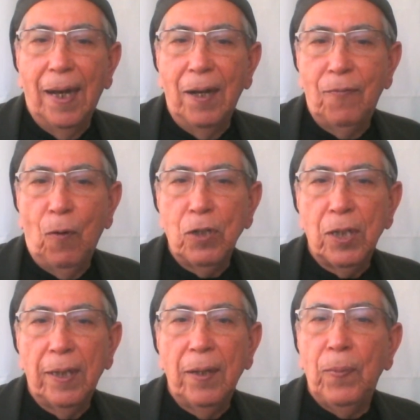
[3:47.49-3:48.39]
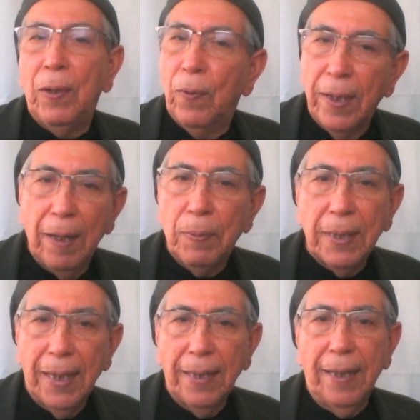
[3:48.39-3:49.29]
Unfortunately, we weren't able
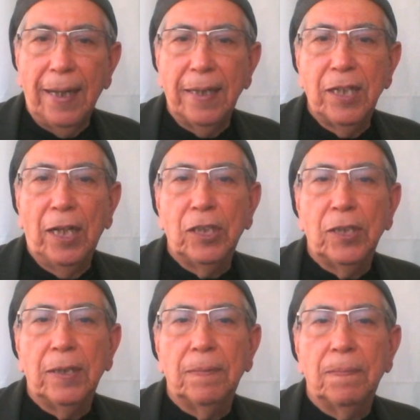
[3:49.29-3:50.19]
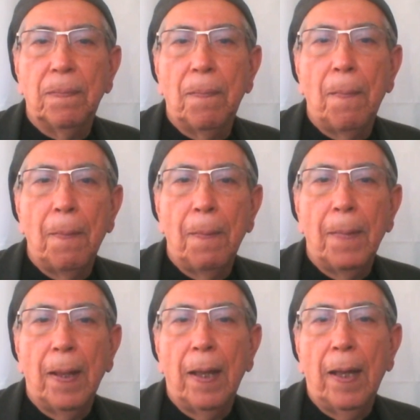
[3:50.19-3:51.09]
to get that attention.
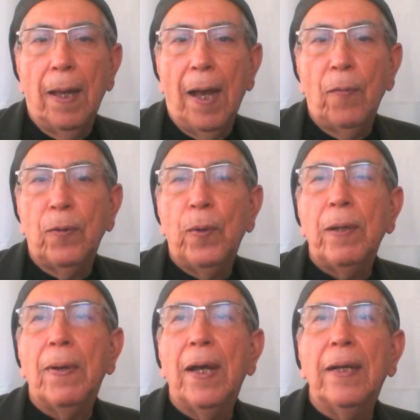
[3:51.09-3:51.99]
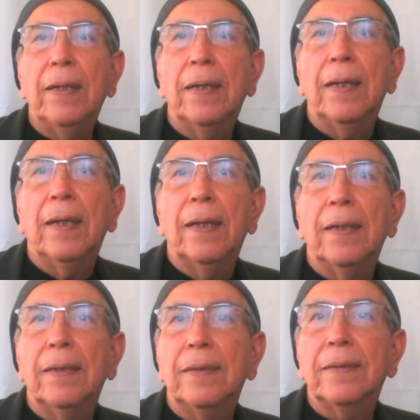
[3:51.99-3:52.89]
I would bring my
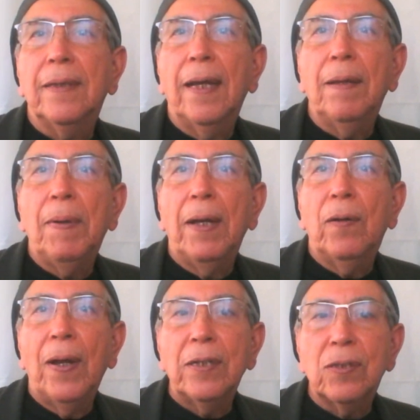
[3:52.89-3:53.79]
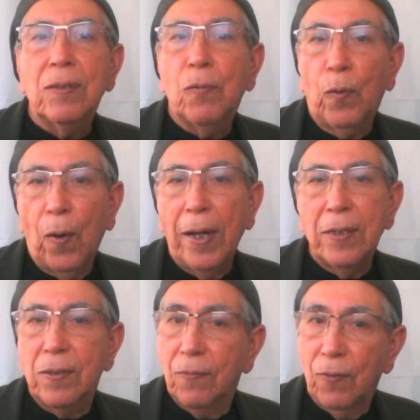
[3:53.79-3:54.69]

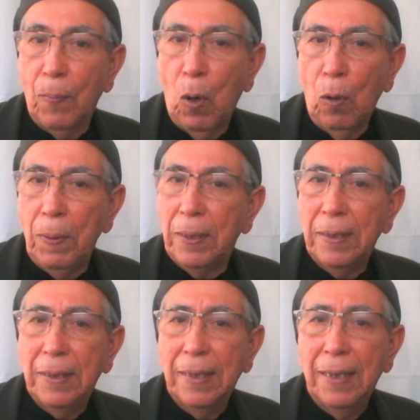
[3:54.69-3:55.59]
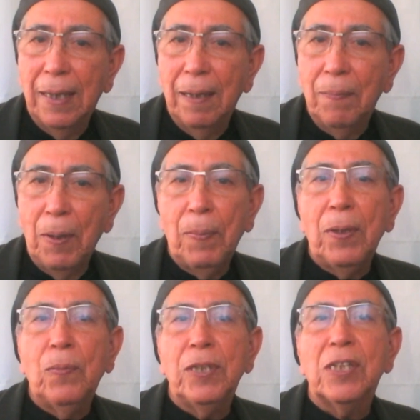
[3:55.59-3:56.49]
grades from home, and my
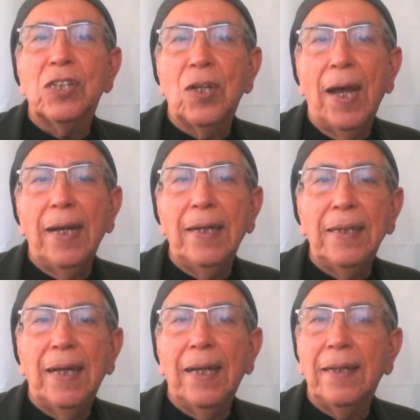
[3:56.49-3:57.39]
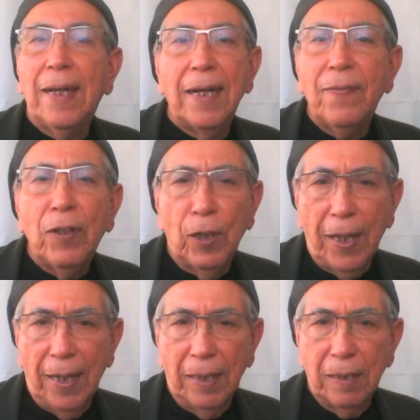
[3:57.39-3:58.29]
mother would just sign it and not even look
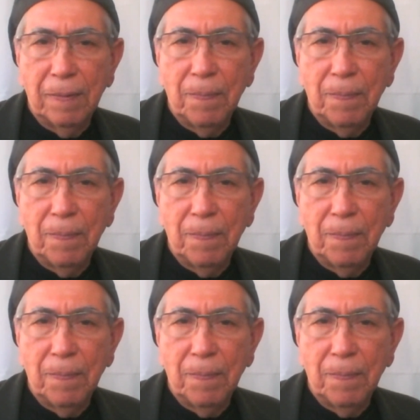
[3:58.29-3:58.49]
at it.